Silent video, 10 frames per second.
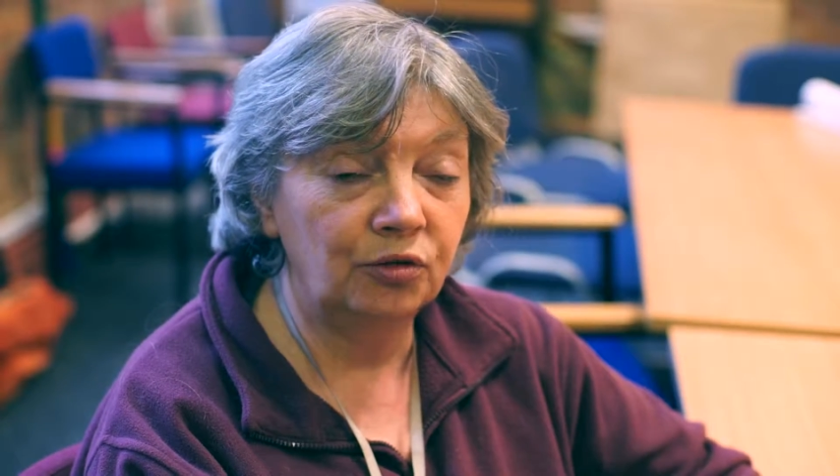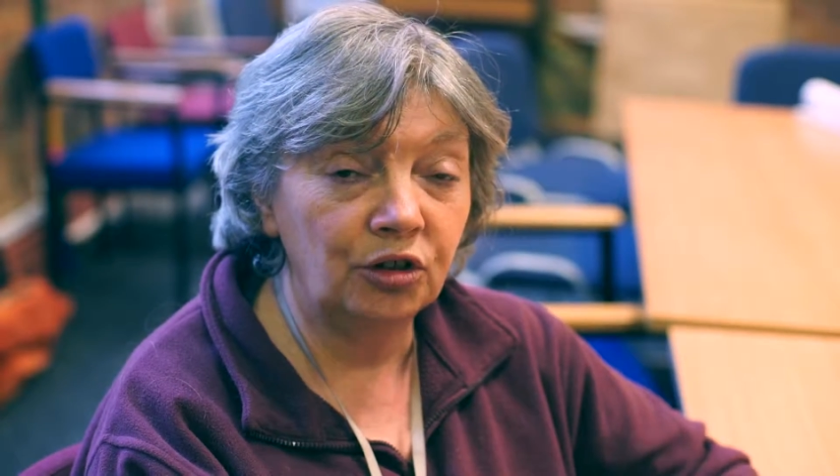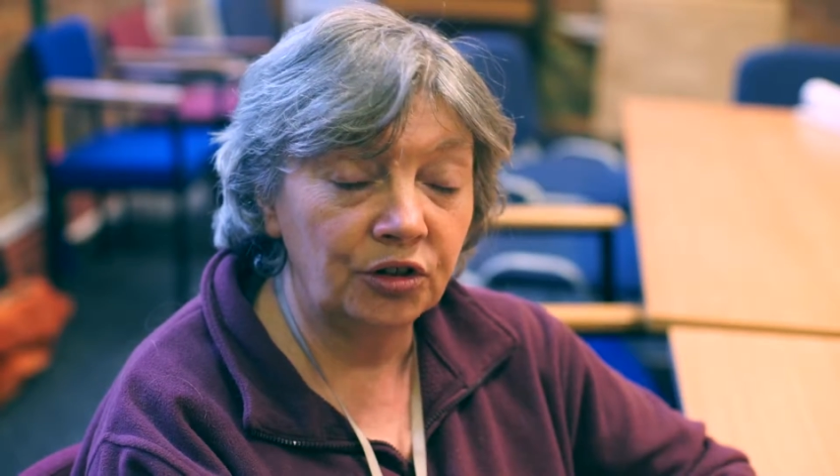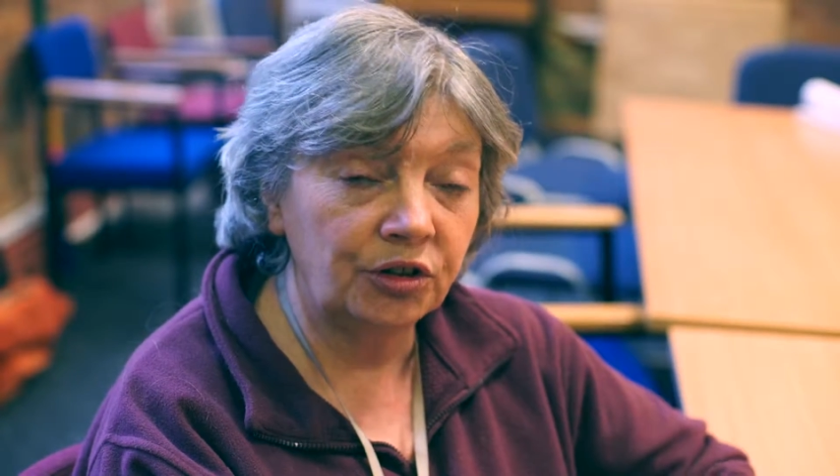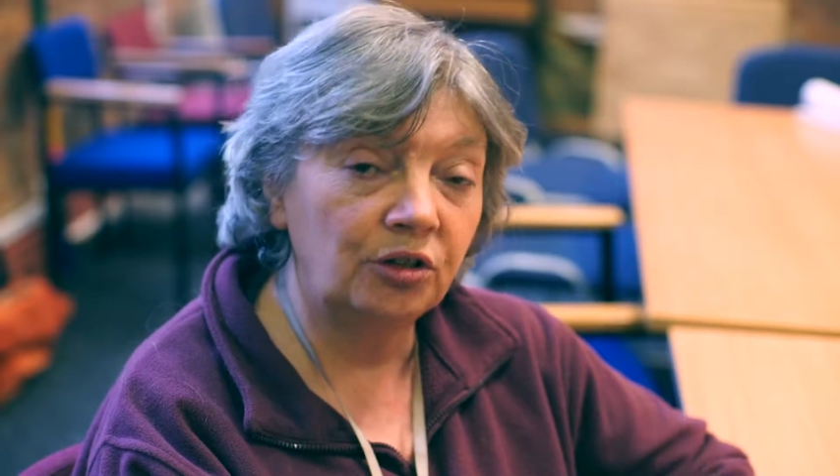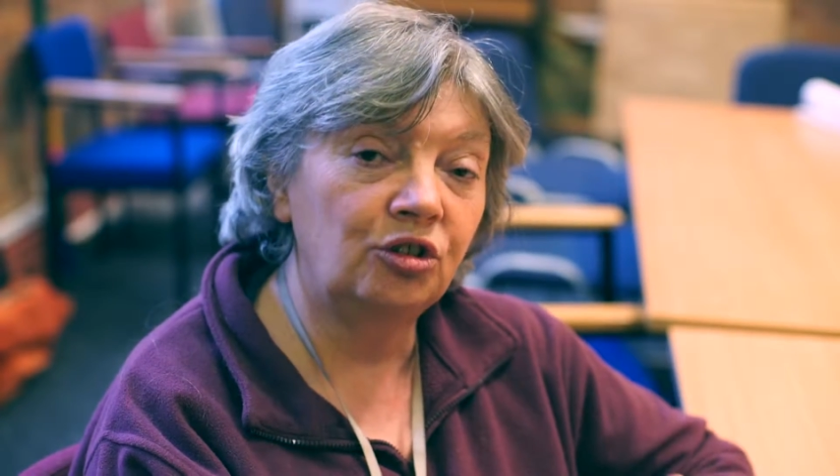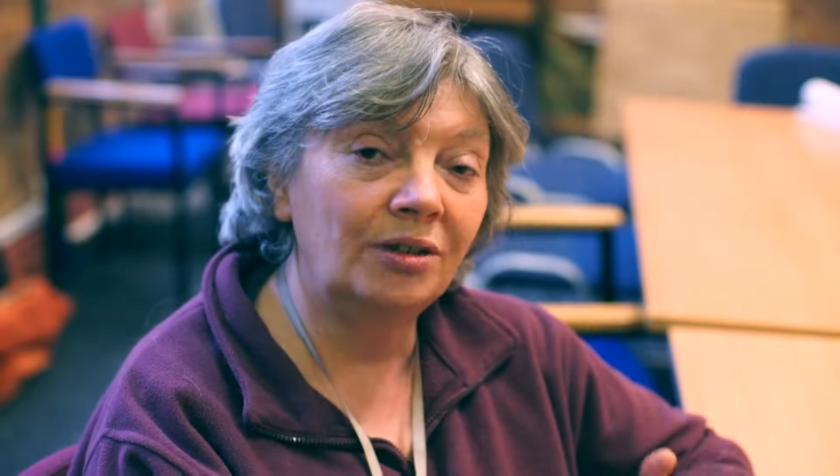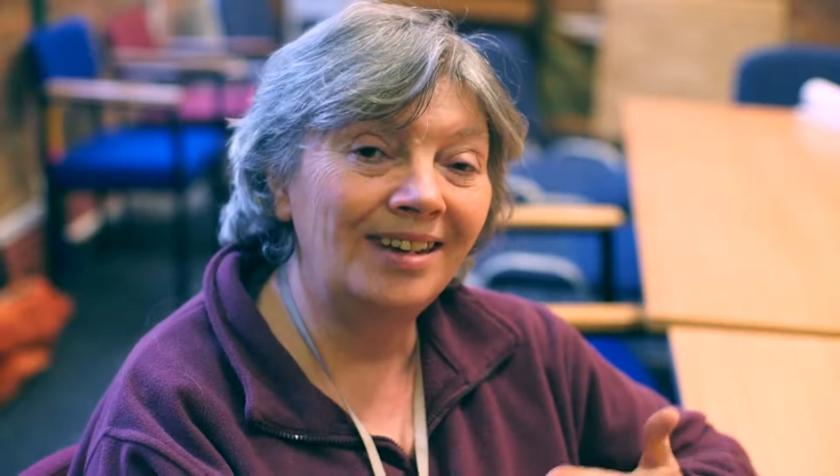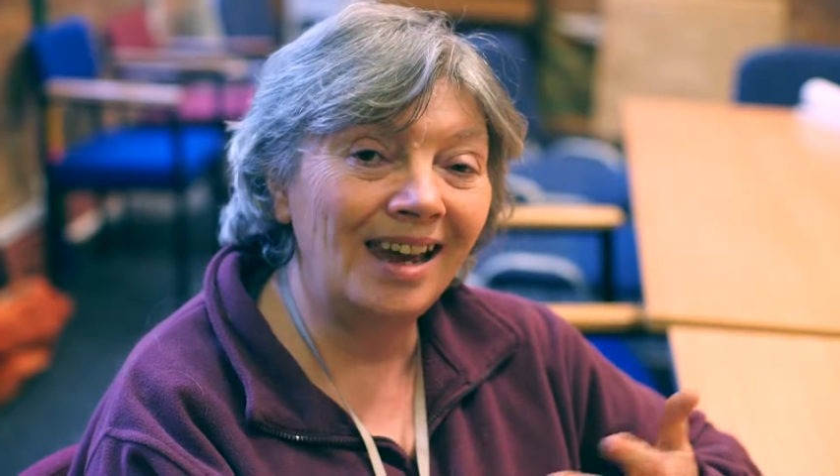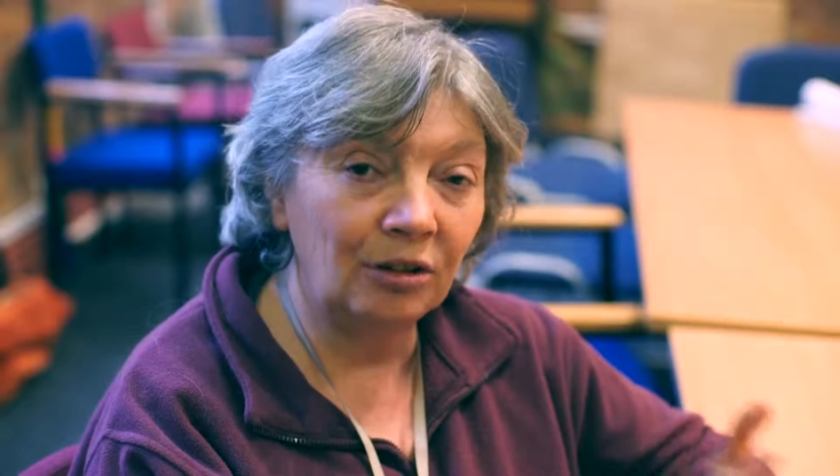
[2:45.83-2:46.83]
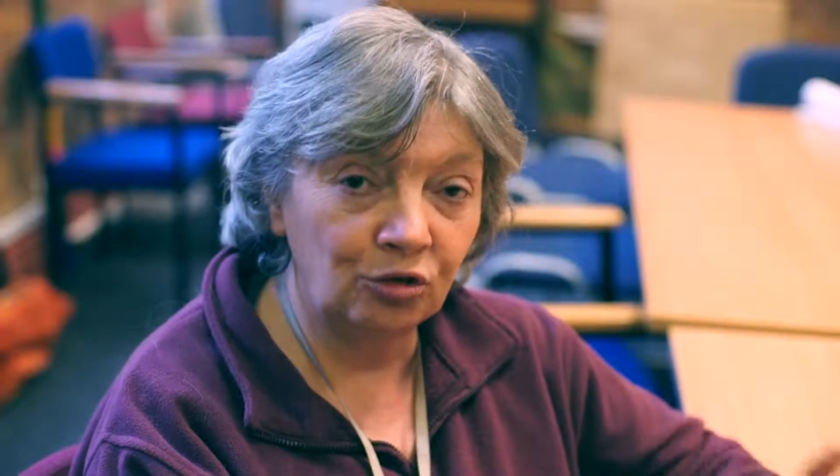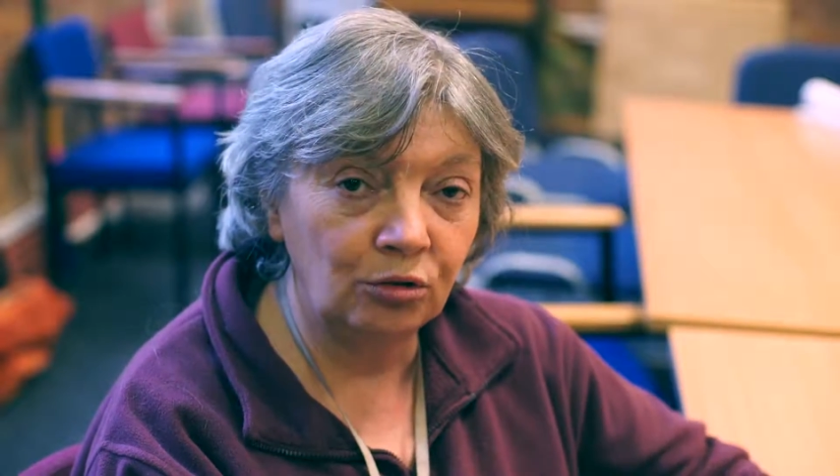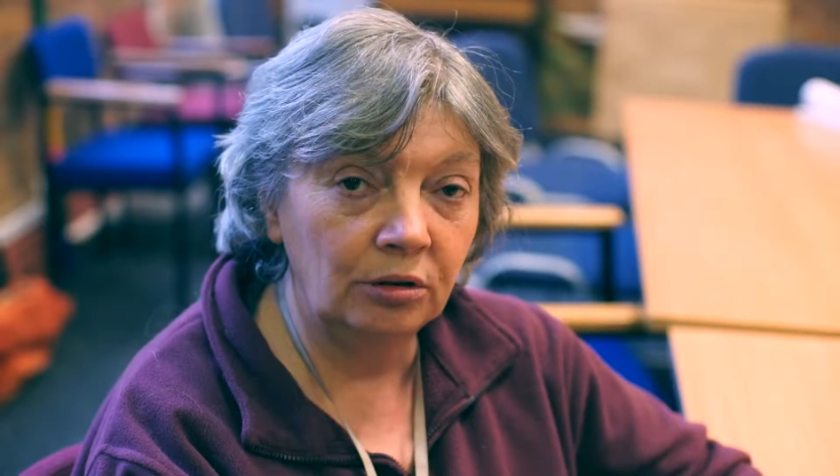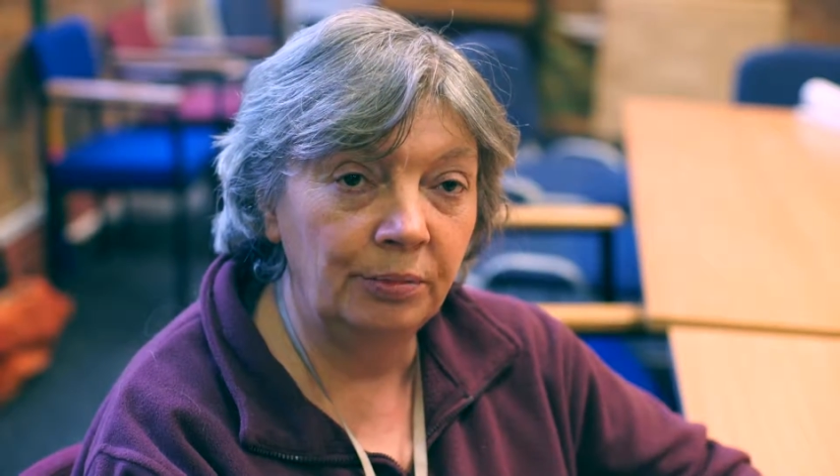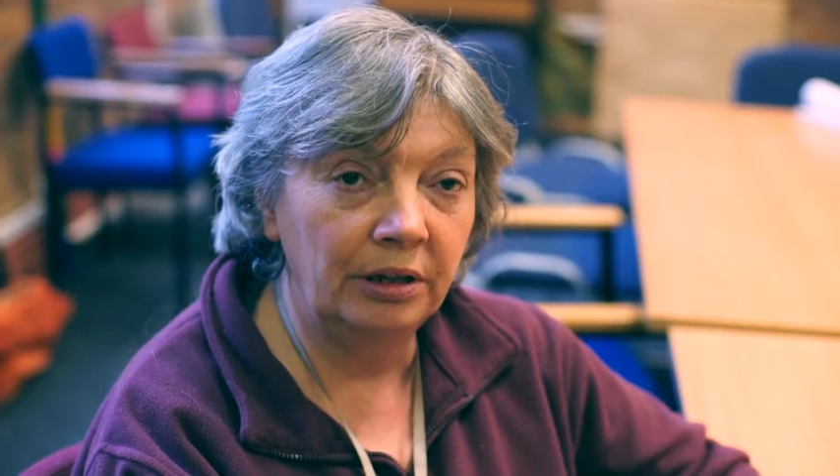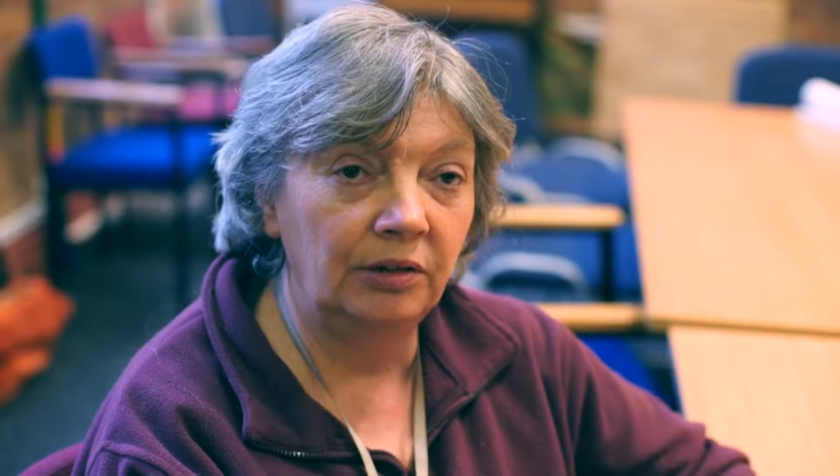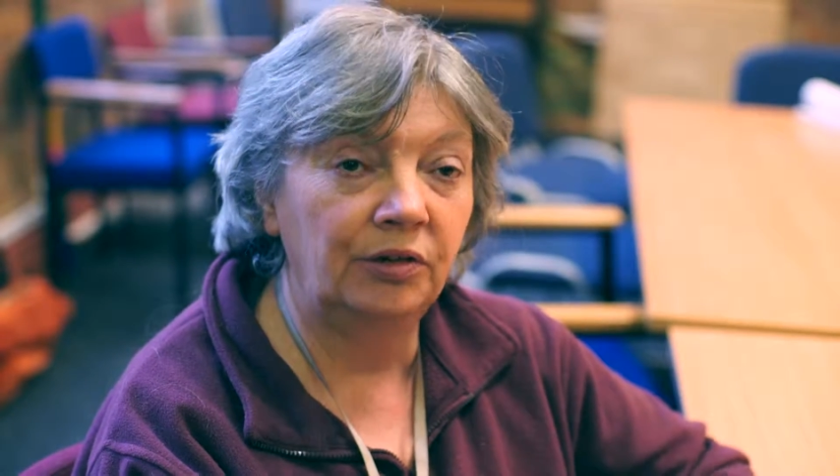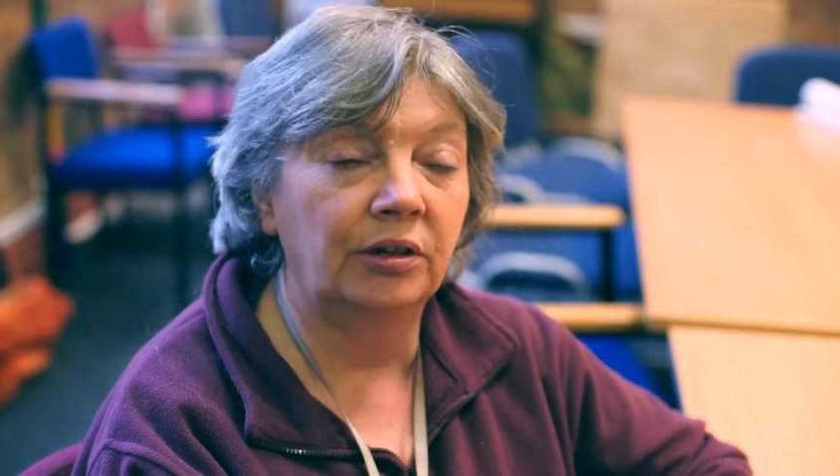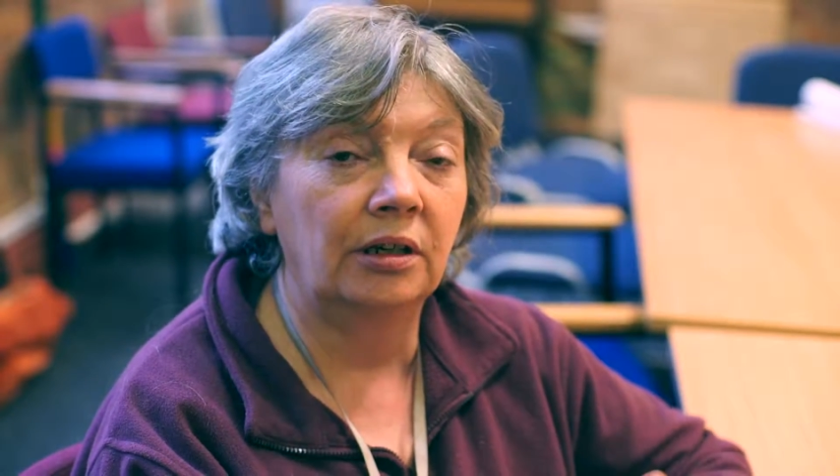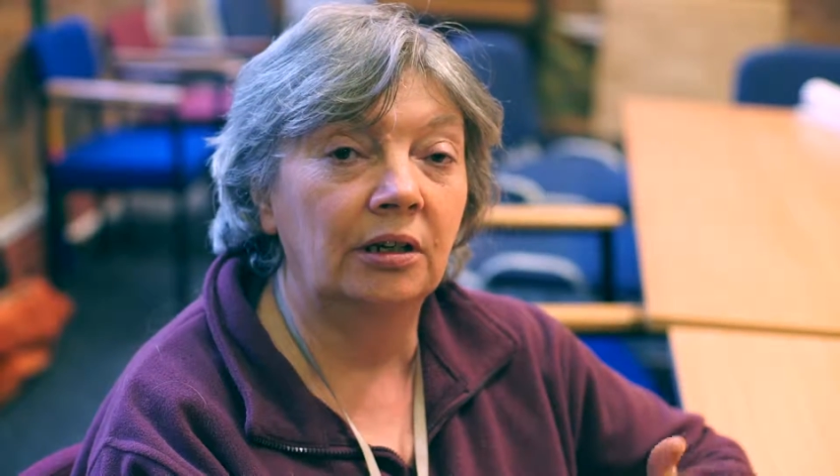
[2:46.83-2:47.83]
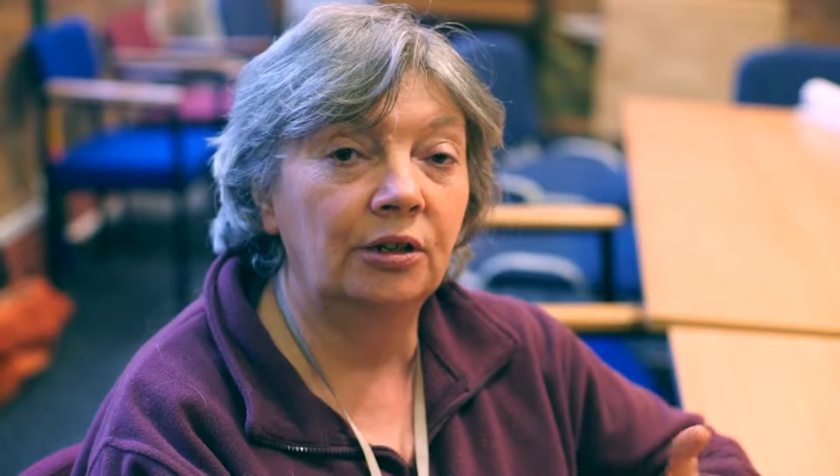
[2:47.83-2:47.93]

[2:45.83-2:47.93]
just such a natural ability